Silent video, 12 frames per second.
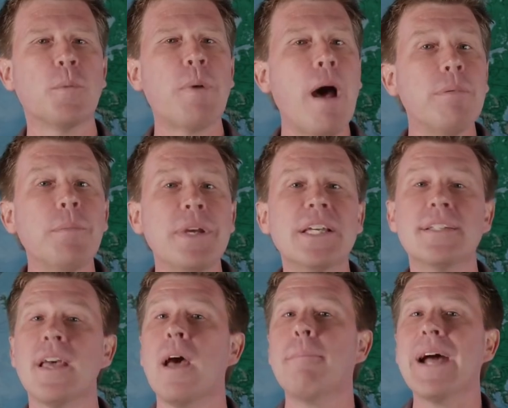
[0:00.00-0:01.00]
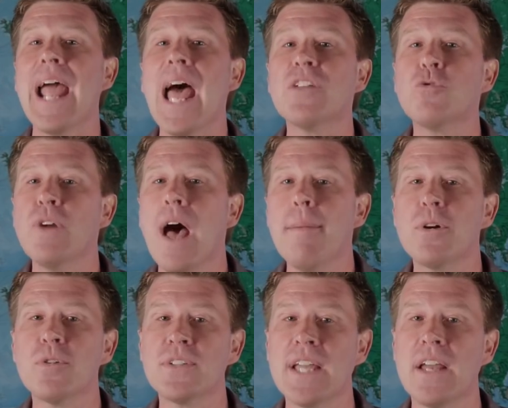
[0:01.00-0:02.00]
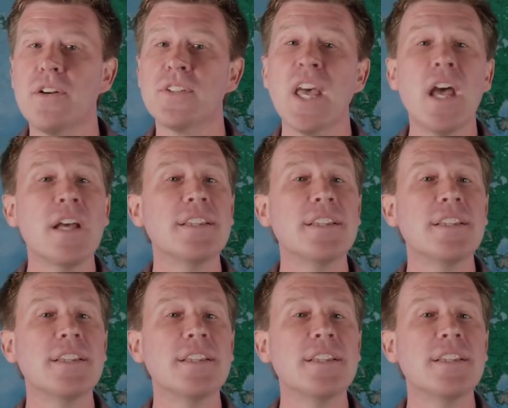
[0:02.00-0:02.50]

The problem is, by astronomical standards,